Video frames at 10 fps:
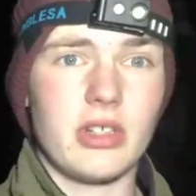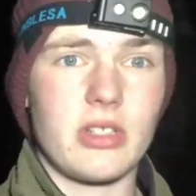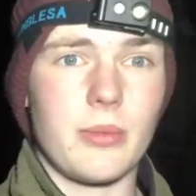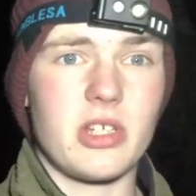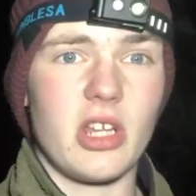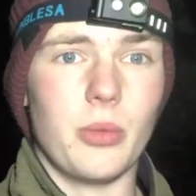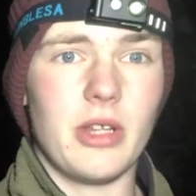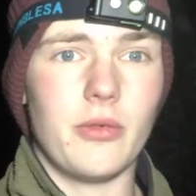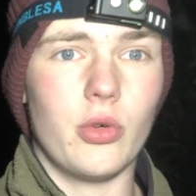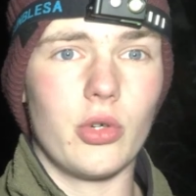Last time I checked the
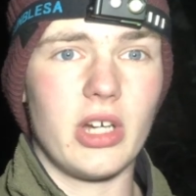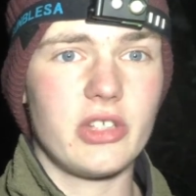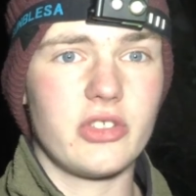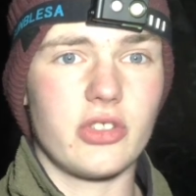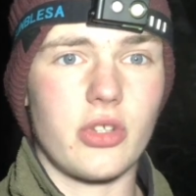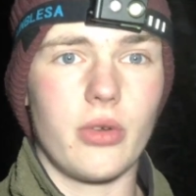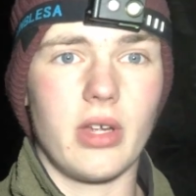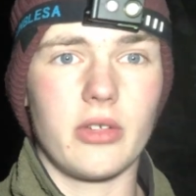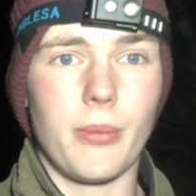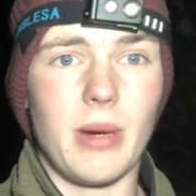weather forecast, and it's going
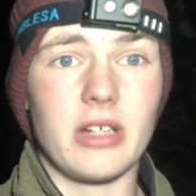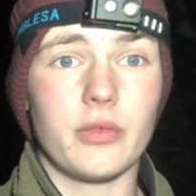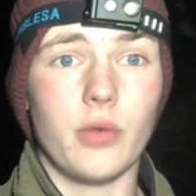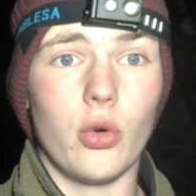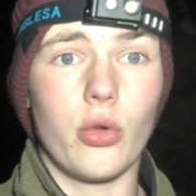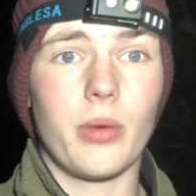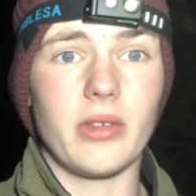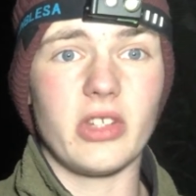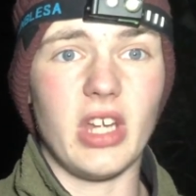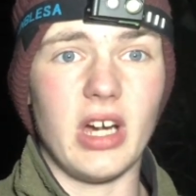down to -4
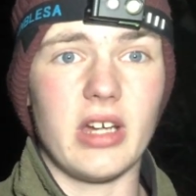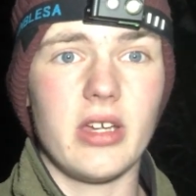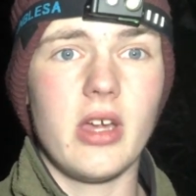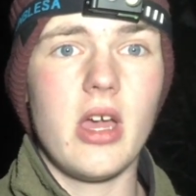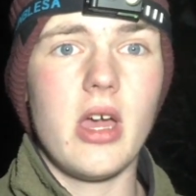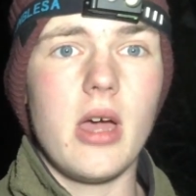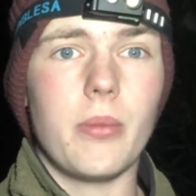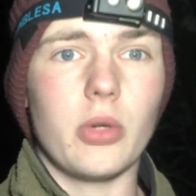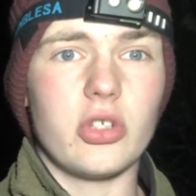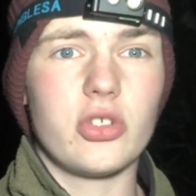throughout the night.
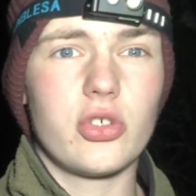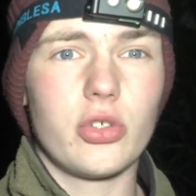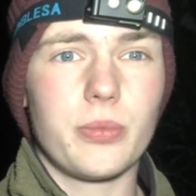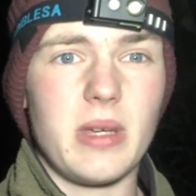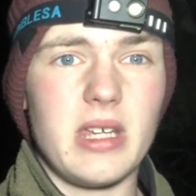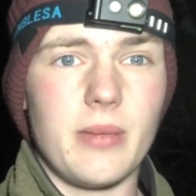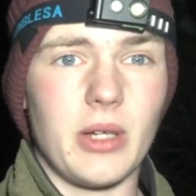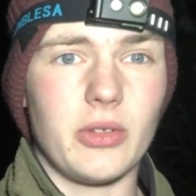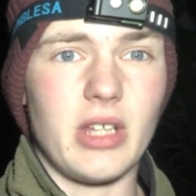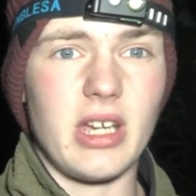But it should be
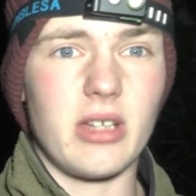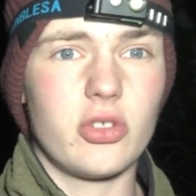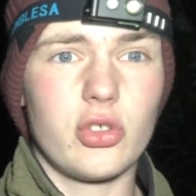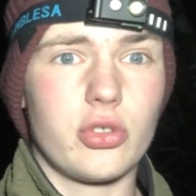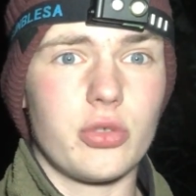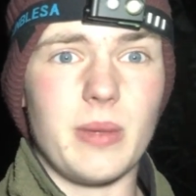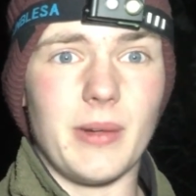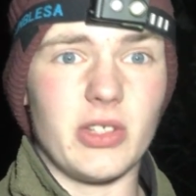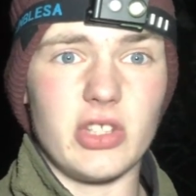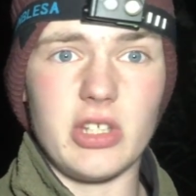about just be
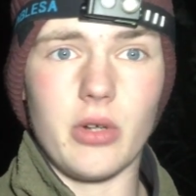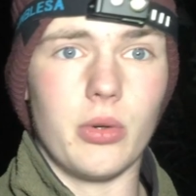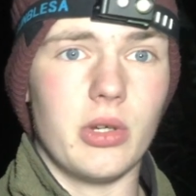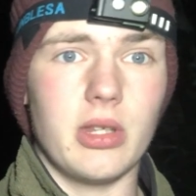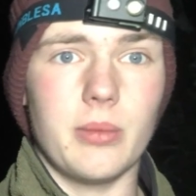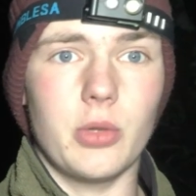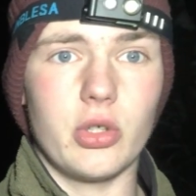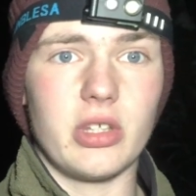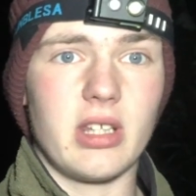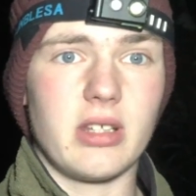about 0 in the
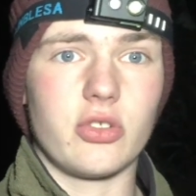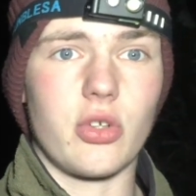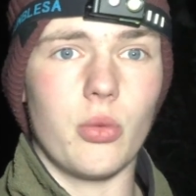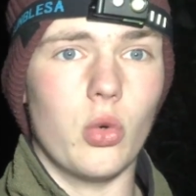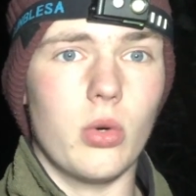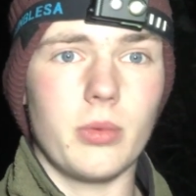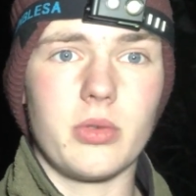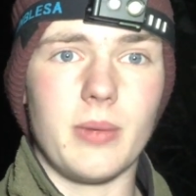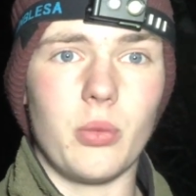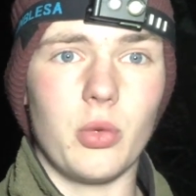morning, and then it's going to warm up
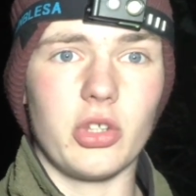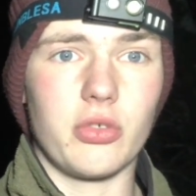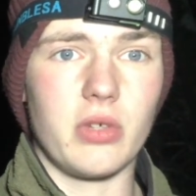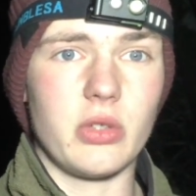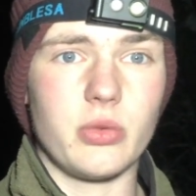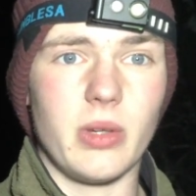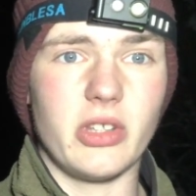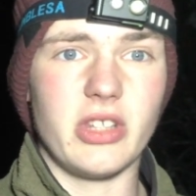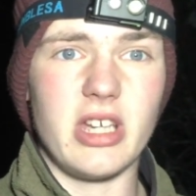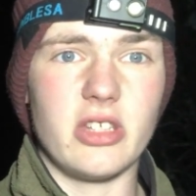to about 1 degree throughout
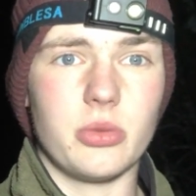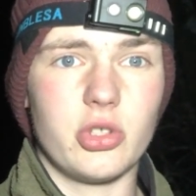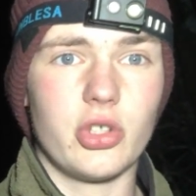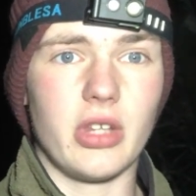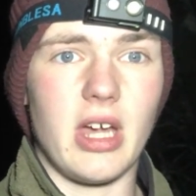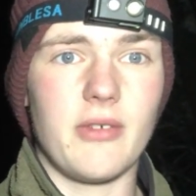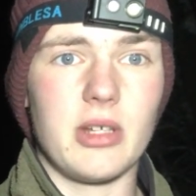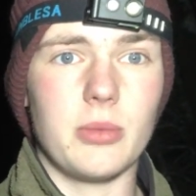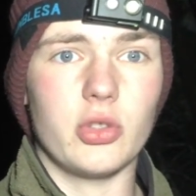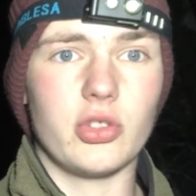the day. So we shouldn't have
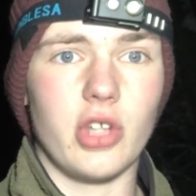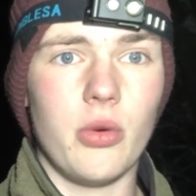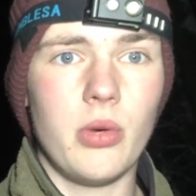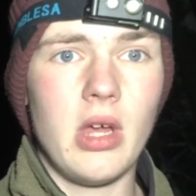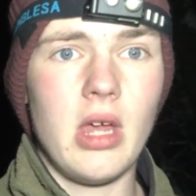any more snow.